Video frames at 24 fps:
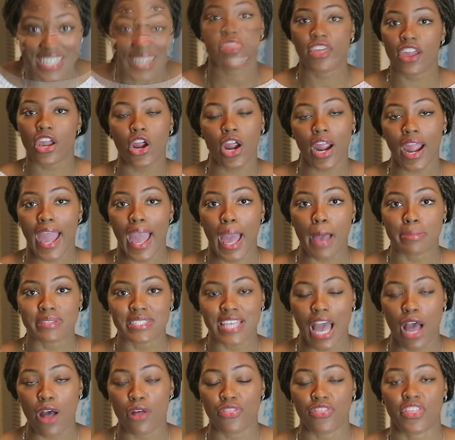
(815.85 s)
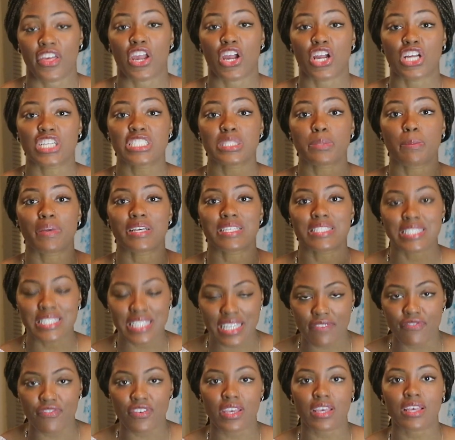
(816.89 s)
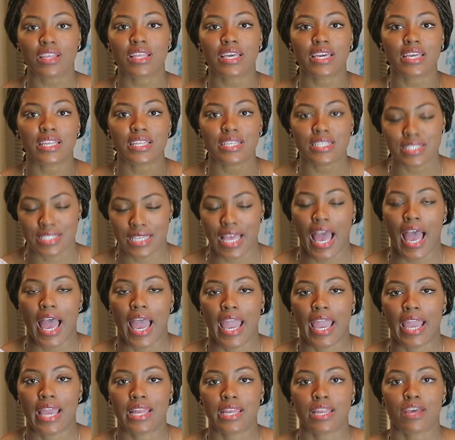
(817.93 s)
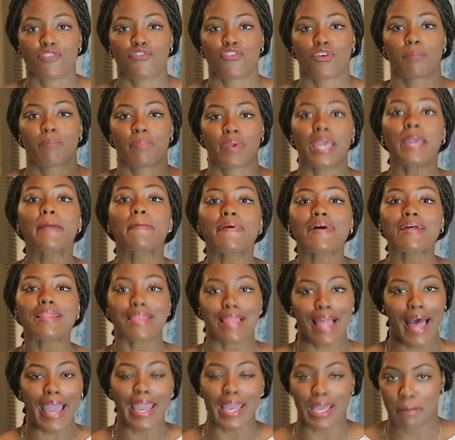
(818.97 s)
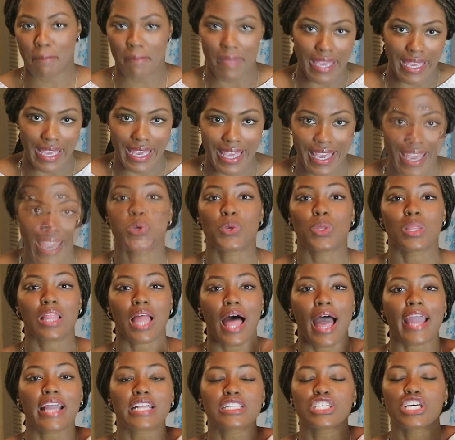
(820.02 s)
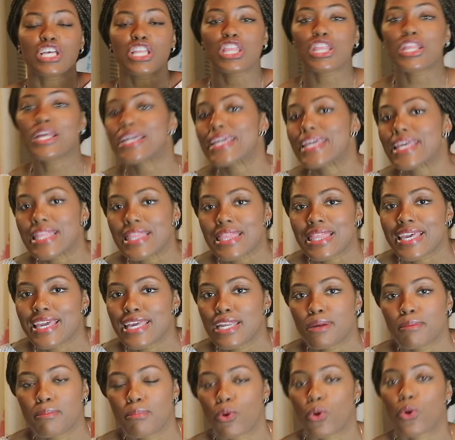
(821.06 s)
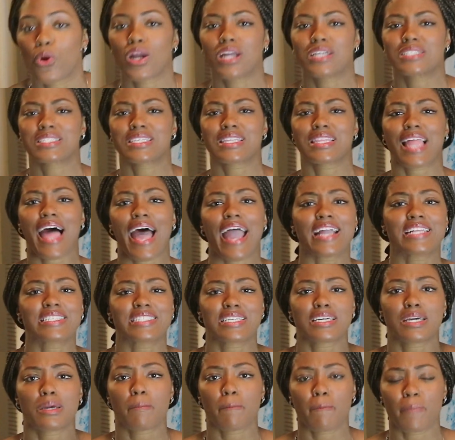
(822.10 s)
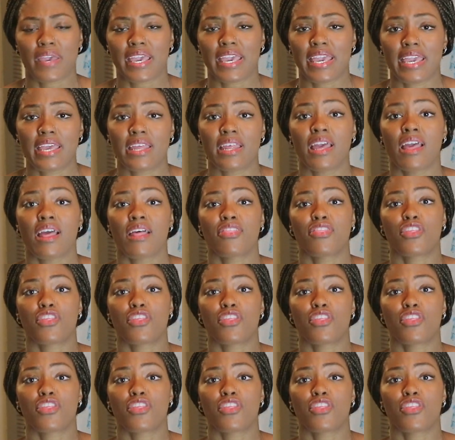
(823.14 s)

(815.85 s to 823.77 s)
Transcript: There are apps out there specifically designed for people like me who like to look at leaderboards, like to compete.